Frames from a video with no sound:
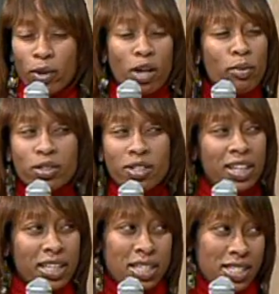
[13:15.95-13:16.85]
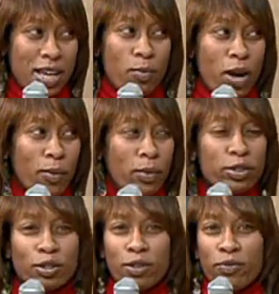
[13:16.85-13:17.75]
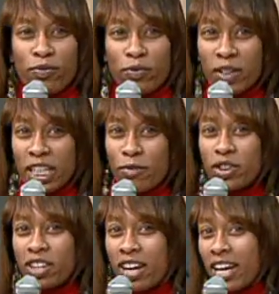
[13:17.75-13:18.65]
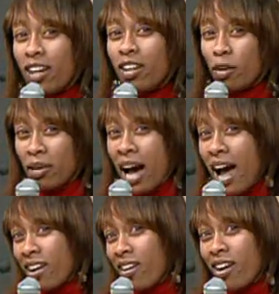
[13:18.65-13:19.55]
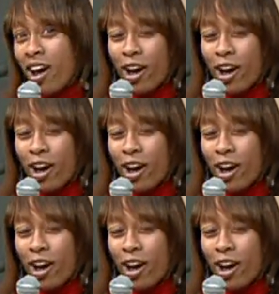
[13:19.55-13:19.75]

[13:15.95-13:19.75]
We don't want you to leave the same way. We want you to leave with your head a little bit higher,